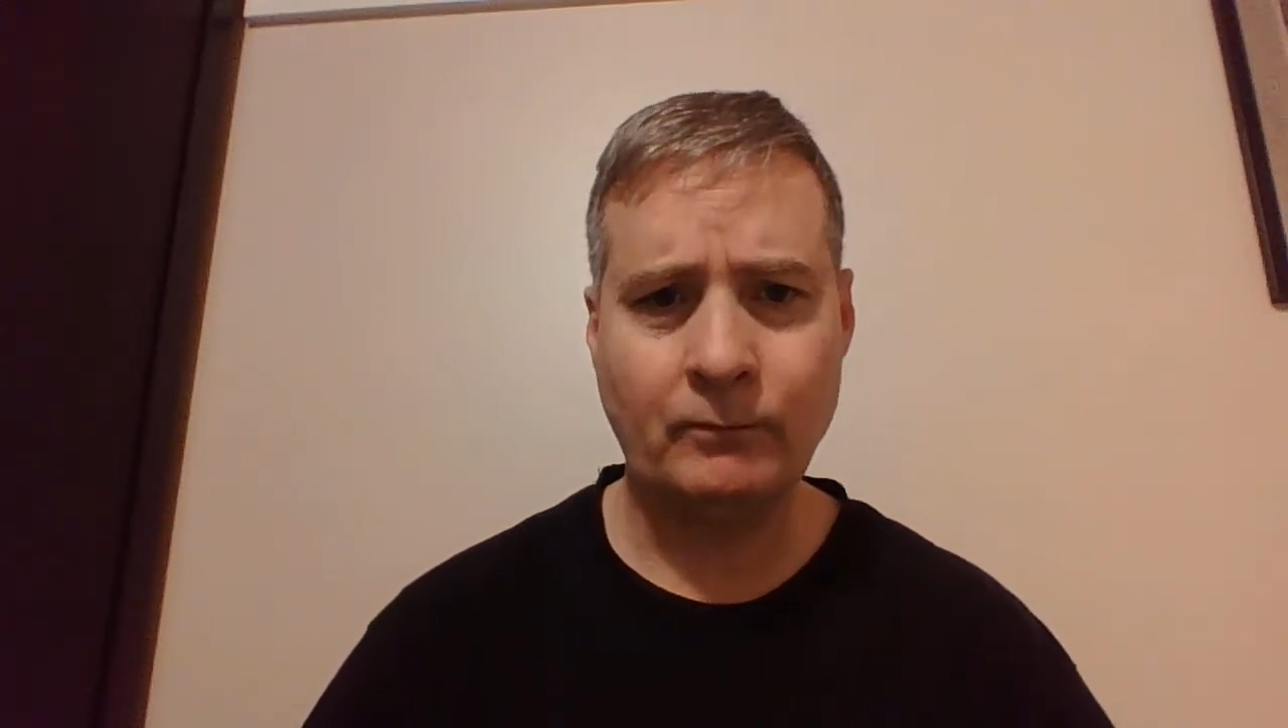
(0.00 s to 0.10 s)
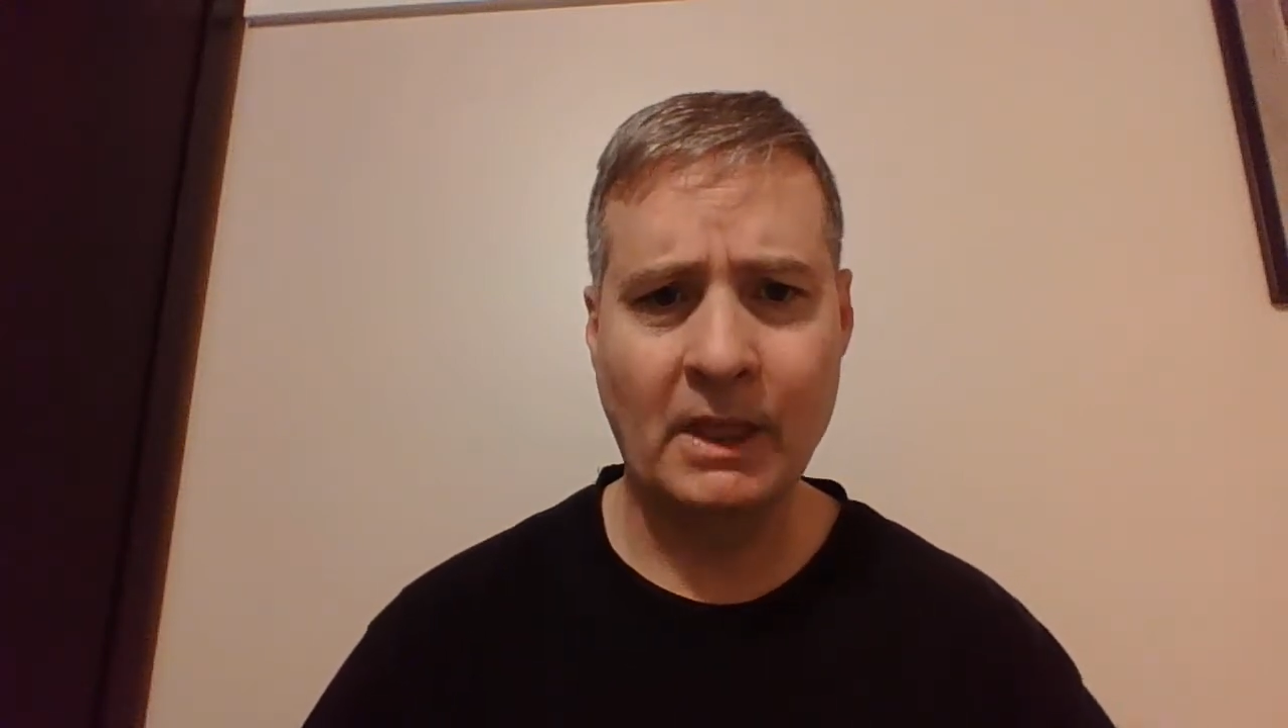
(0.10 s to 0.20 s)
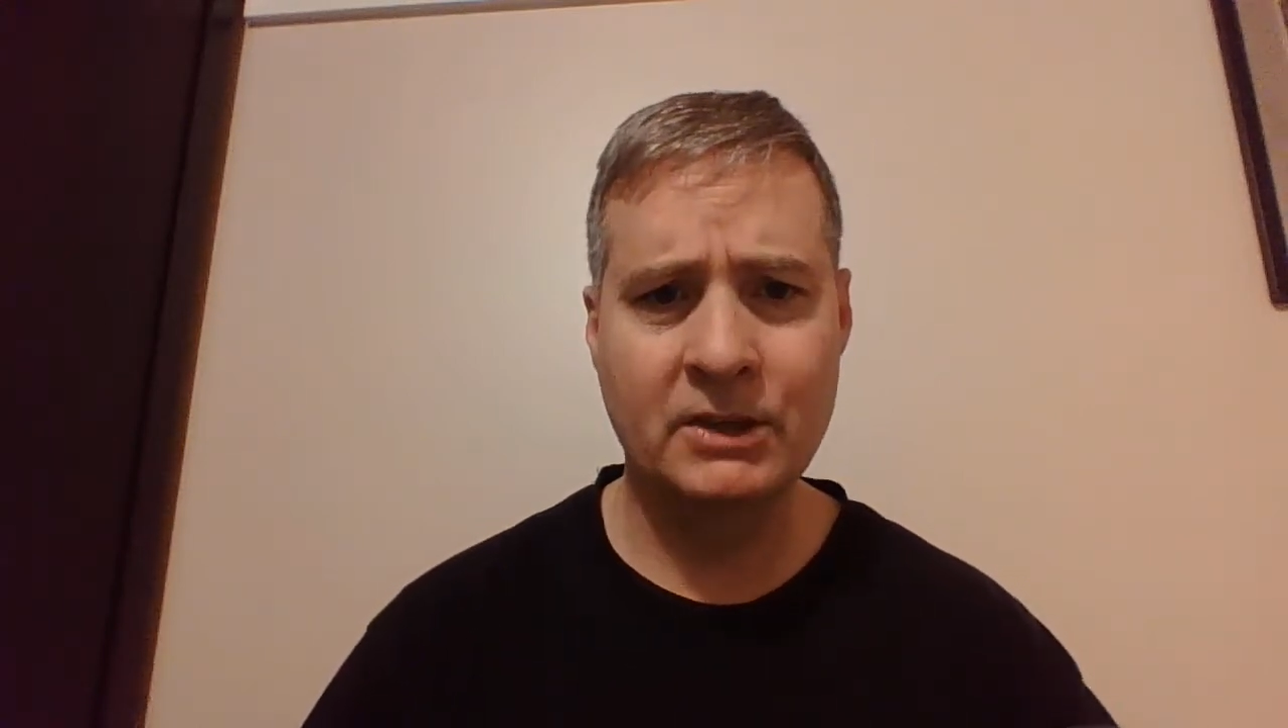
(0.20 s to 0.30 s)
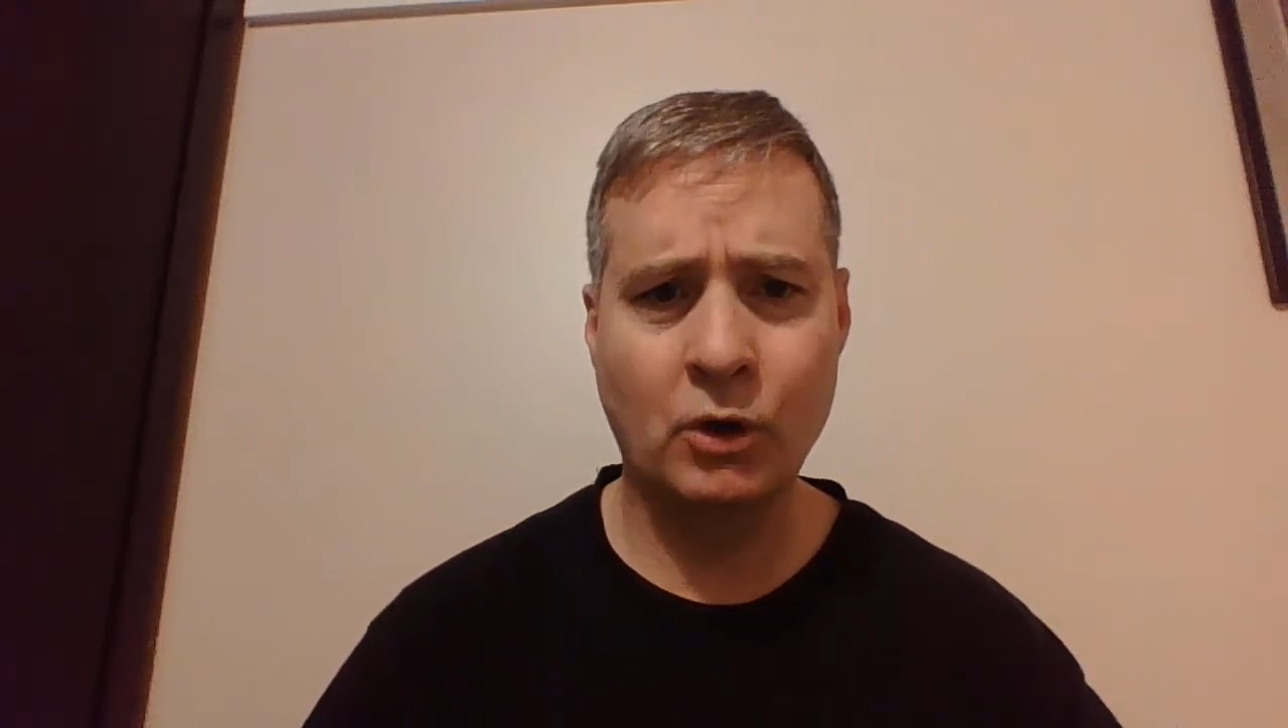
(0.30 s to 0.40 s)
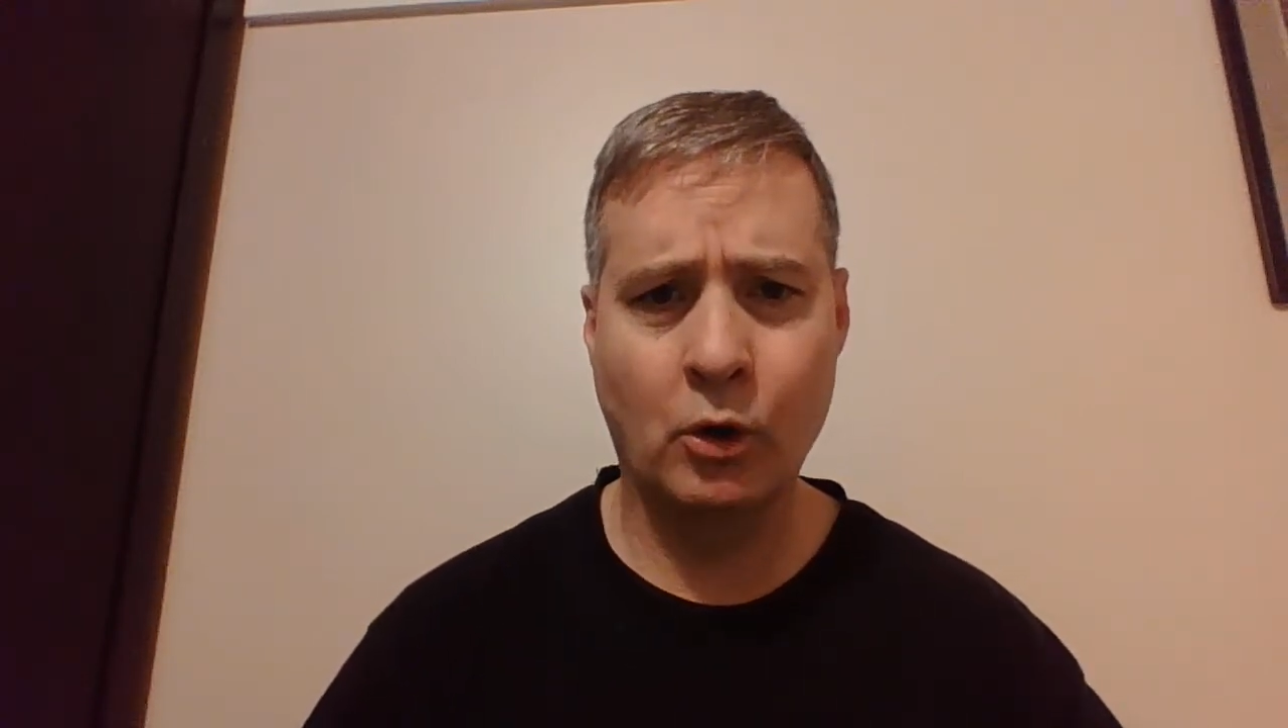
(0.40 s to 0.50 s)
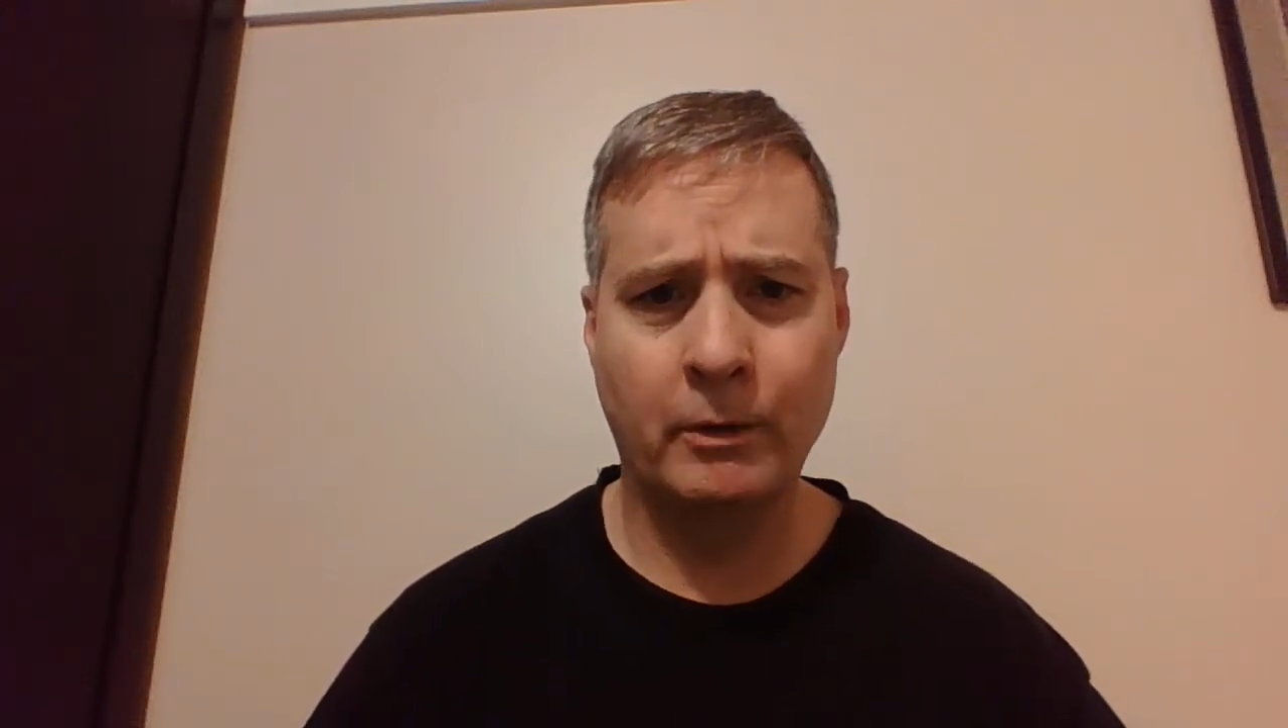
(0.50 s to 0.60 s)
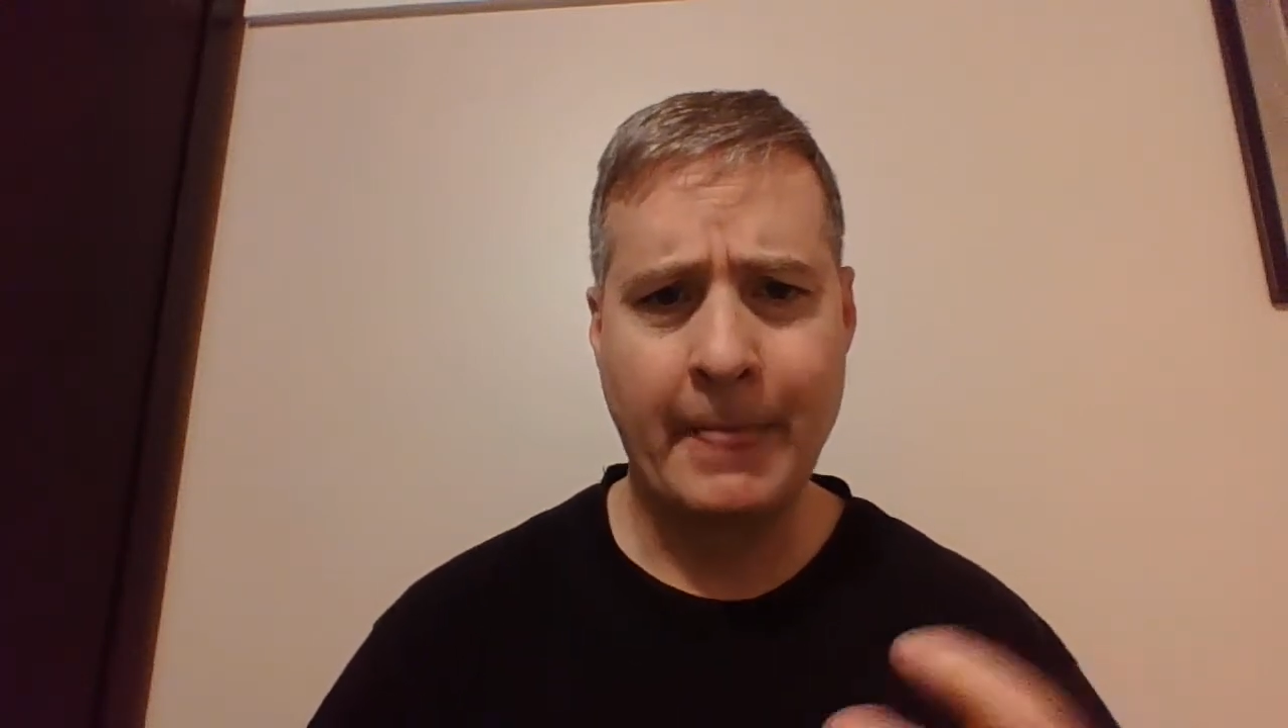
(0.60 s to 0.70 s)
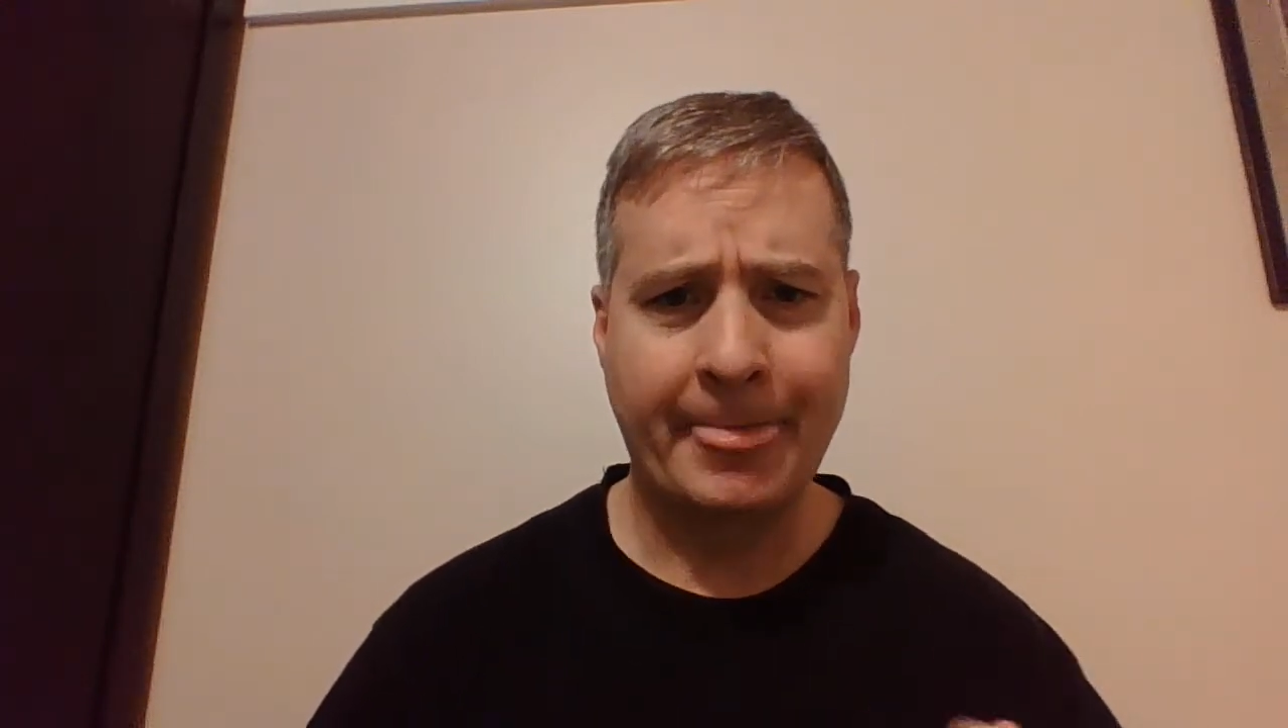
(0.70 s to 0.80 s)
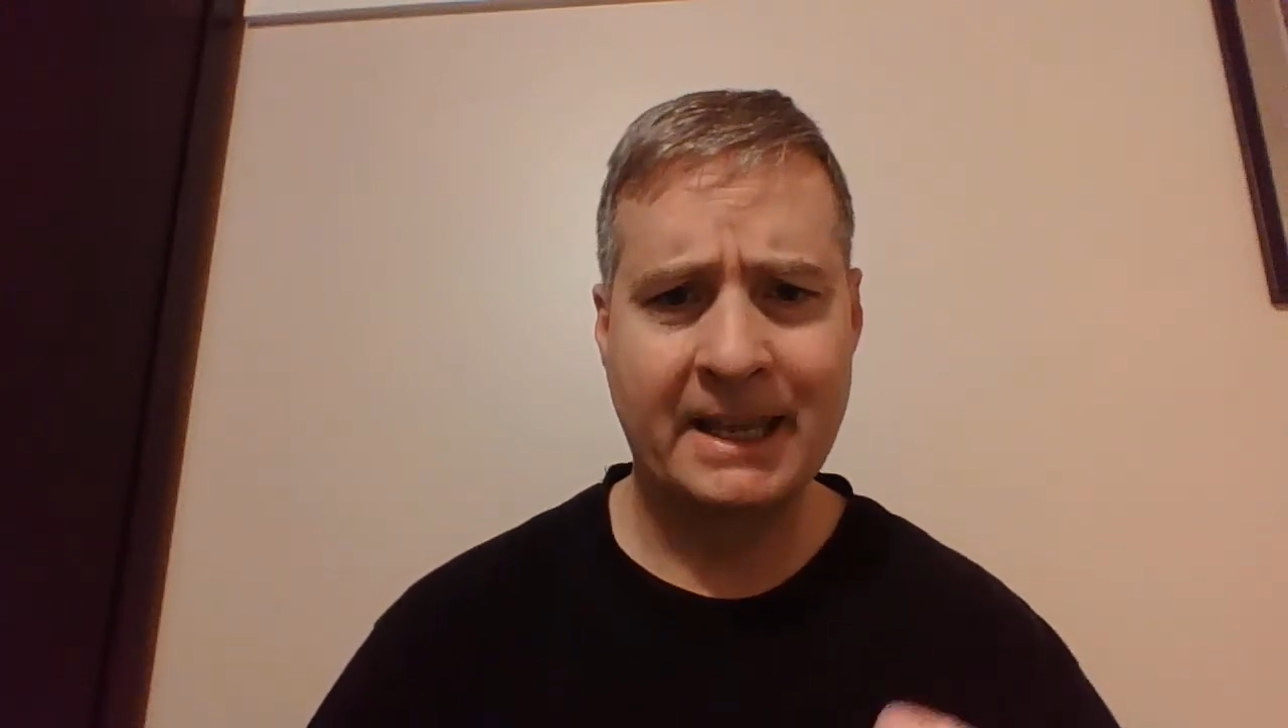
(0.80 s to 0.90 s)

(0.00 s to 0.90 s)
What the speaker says: this whole